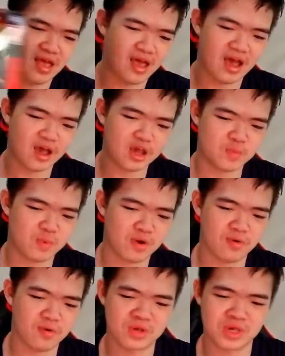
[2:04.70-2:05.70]

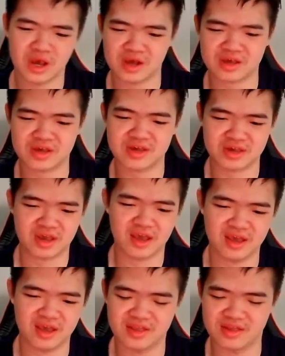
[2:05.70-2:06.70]
Hasbro sucks
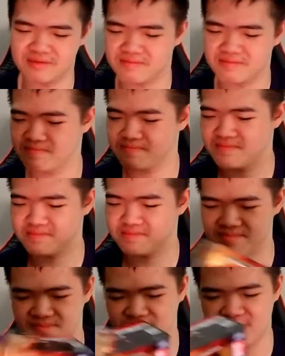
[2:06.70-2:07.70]
in
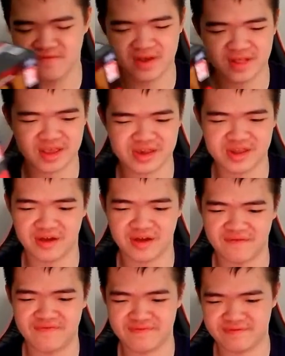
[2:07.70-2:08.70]
revealing
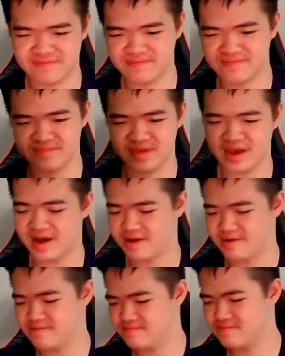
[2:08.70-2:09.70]
stuff. Yeah.
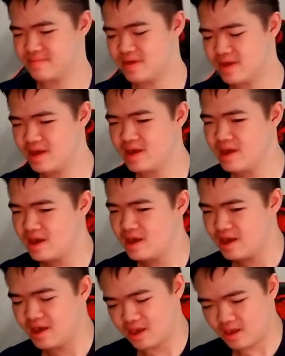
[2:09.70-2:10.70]
Uh,
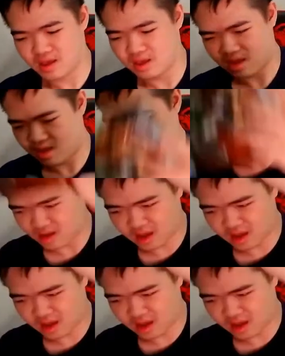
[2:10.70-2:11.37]
uh,